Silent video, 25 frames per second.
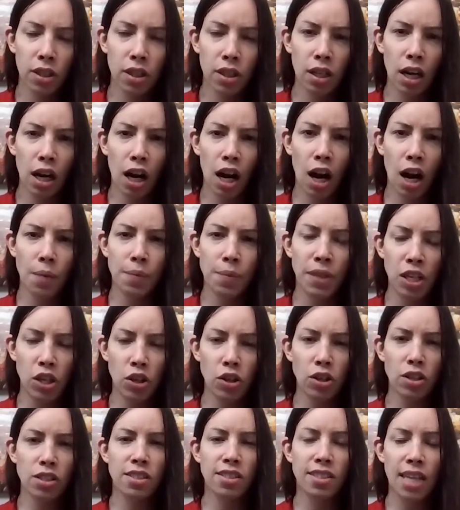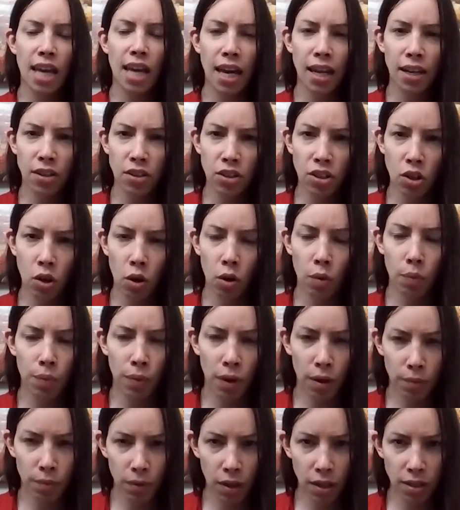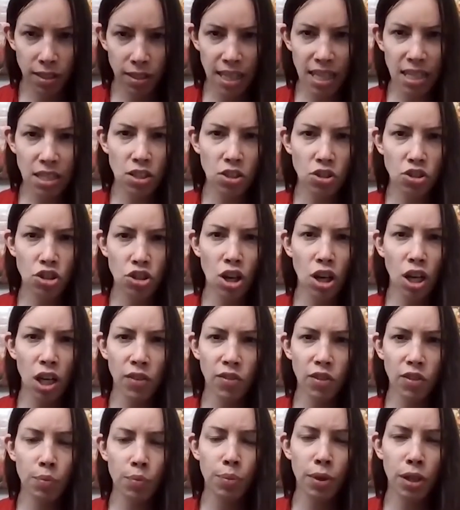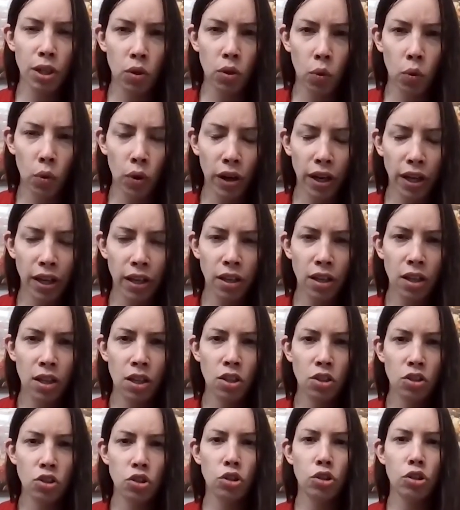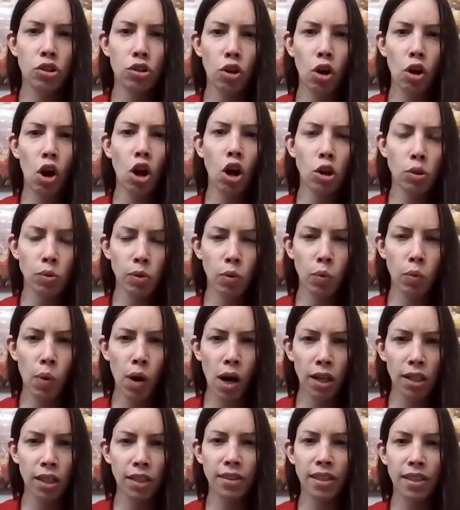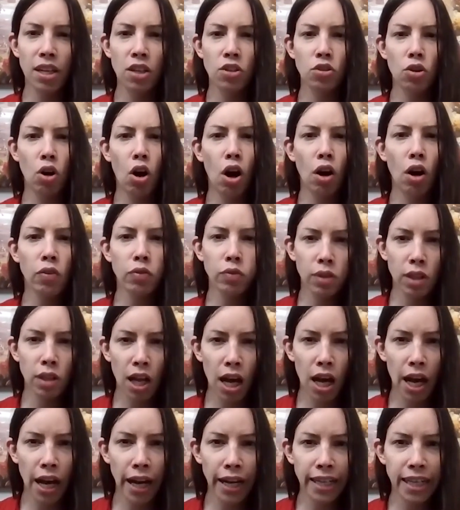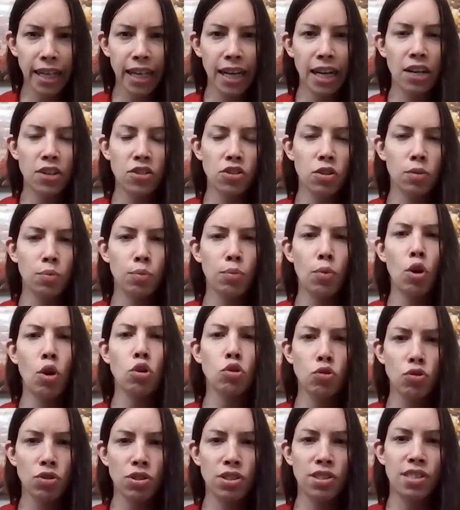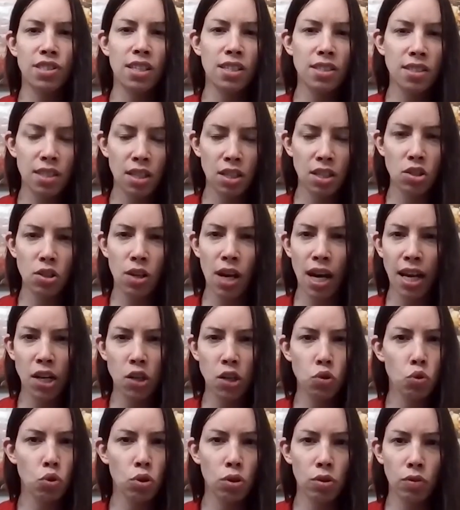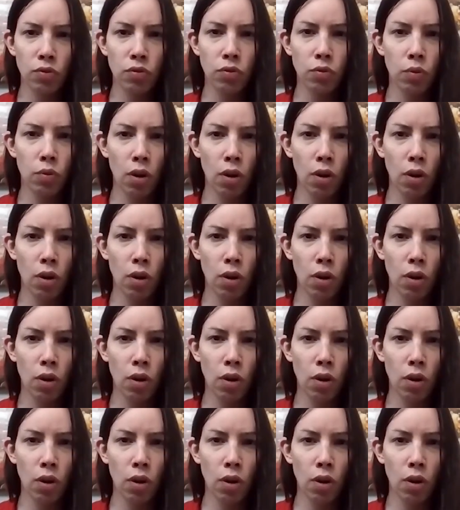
Then you can send, you know, a decent chunk of your Bitcoin to your hardware wallet that is offline and it's the most resistant to any sort of